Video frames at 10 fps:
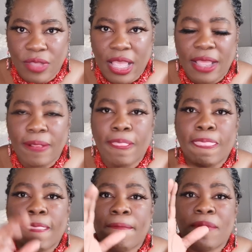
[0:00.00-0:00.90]
Okay,
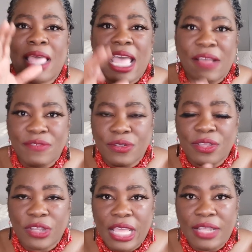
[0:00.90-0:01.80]
after
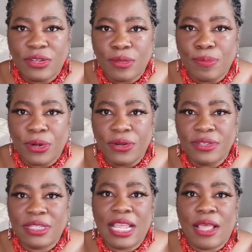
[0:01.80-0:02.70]
the candle
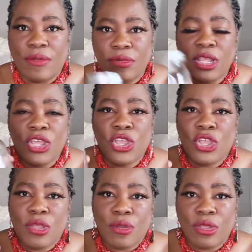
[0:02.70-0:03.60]
burns down,
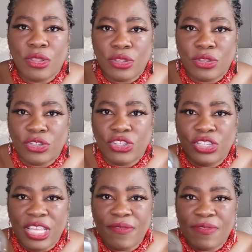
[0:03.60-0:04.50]

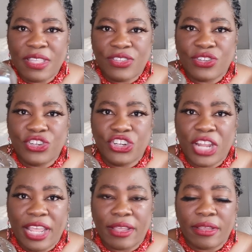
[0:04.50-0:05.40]
give this a
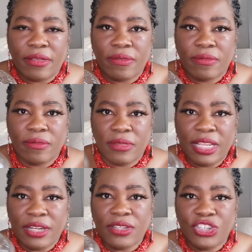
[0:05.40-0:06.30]
shake,
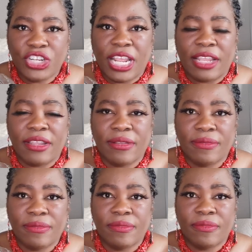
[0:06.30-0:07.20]
little shake,
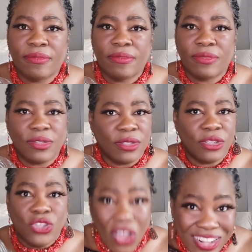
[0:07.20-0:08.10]

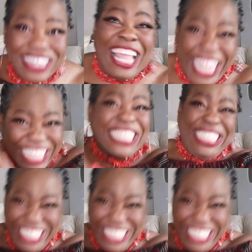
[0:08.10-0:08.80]
not like